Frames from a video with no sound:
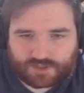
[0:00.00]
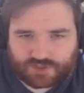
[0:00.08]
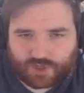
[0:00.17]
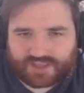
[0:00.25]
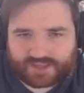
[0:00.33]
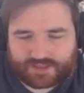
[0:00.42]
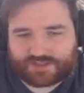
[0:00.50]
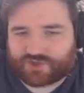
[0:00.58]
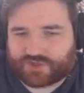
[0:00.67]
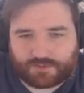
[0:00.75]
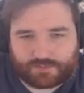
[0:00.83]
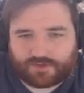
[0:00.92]
So I think that's
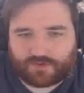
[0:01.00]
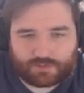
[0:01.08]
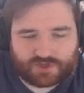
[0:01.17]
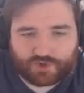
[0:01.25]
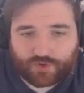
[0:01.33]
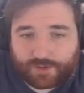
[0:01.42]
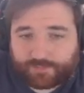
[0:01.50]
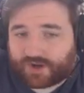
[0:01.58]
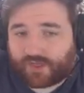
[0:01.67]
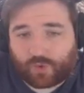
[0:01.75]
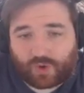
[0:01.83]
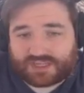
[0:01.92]
just a bit of a mistrick. But
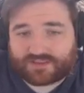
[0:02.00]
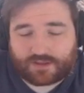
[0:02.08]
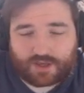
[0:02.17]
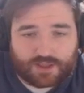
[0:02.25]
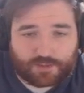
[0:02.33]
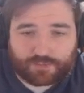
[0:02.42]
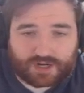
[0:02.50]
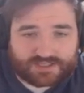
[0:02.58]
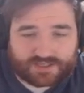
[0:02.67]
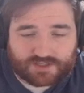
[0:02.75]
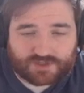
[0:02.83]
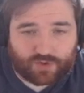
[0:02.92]
otherwise, the
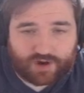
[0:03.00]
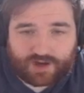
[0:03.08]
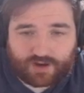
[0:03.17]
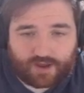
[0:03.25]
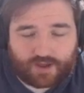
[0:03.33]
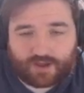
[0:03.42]
pricing is great.